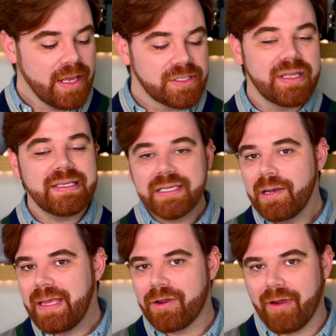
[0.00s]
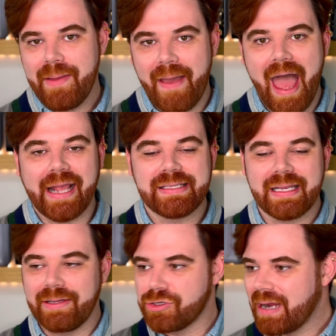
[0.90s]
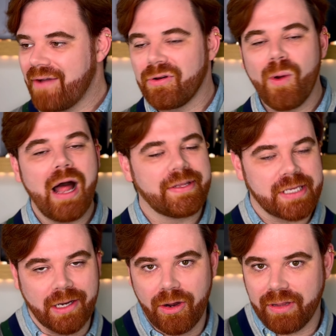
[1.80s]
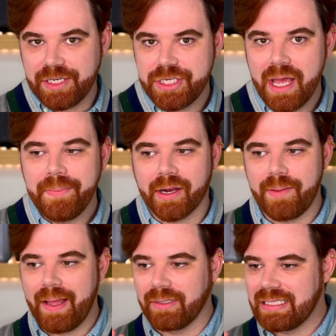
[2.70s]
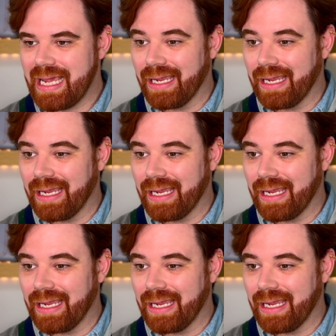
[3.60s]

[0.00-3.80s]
So this is gonna be a great bag. It's gonna travel well, it's gonna go to the gym, you're gonna be able to take